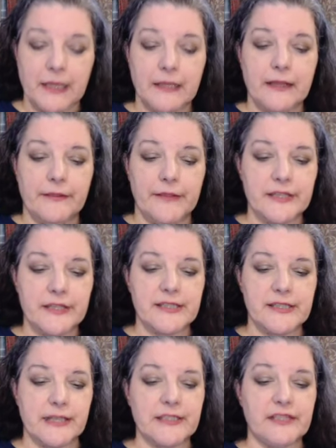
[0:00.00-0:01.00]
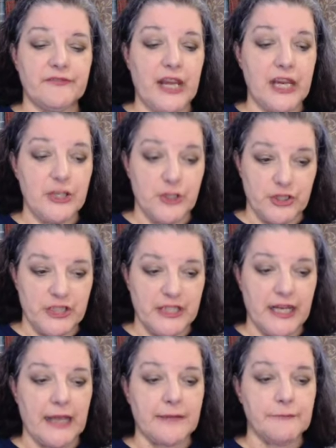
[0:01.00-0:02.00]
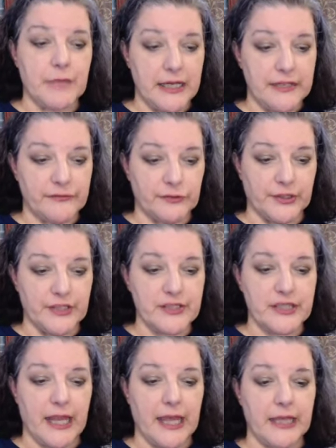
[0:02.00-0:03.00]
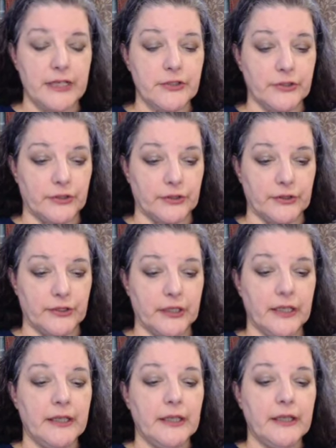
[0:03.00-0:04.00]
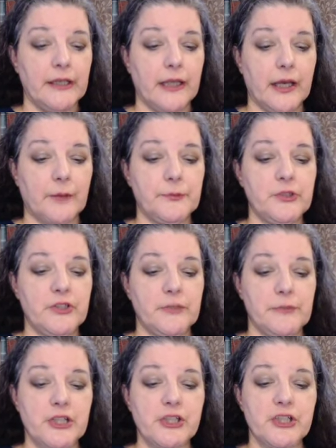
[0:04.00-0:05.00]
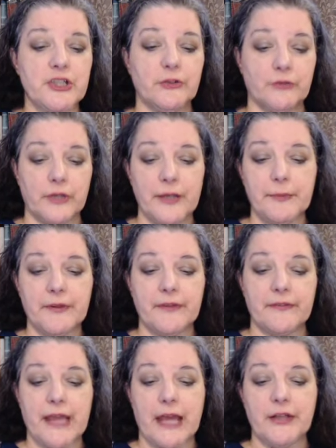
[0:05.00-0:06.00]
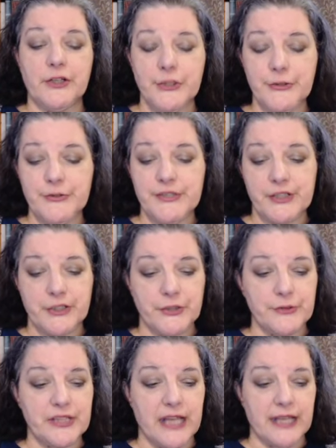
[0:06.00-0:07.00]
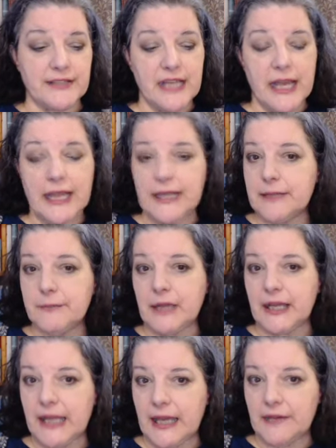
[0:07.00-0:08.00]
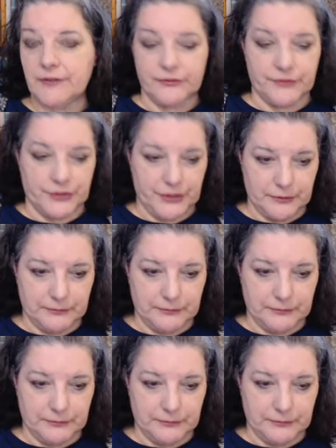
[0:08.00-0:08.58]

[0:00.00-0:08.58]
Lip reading: This sense of agency and mindfulness can, in turn, help to diminish the grip that news-induced anxiety might have over you.